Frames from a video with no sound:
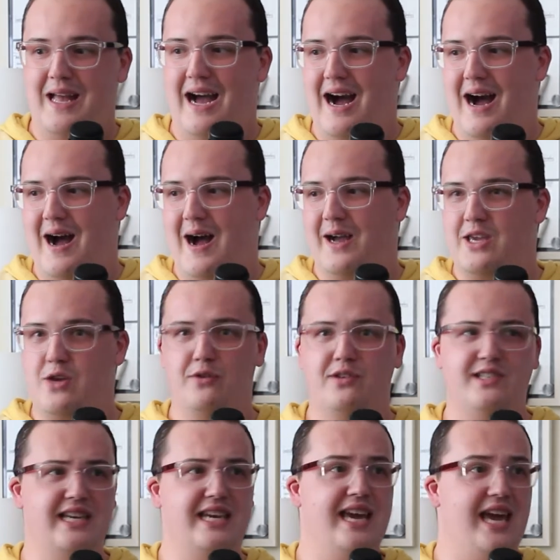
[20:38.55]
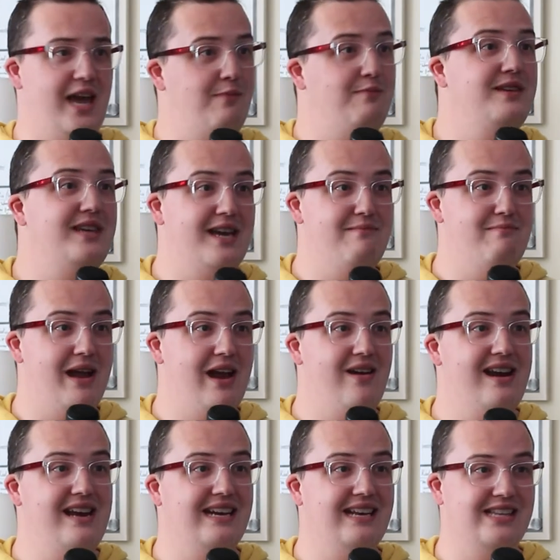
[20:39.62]
You see him get
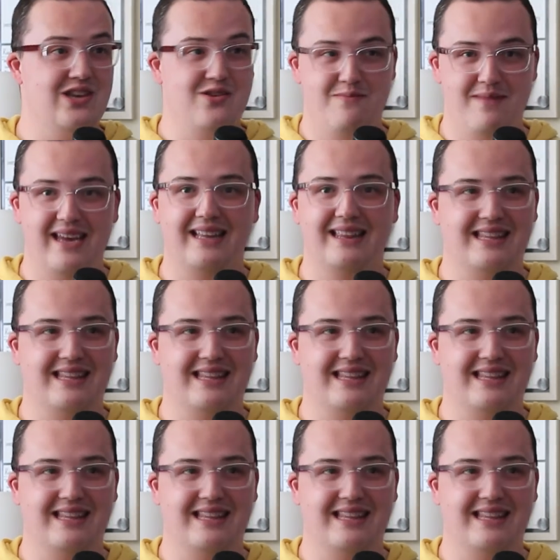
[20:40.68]
married, and you meet,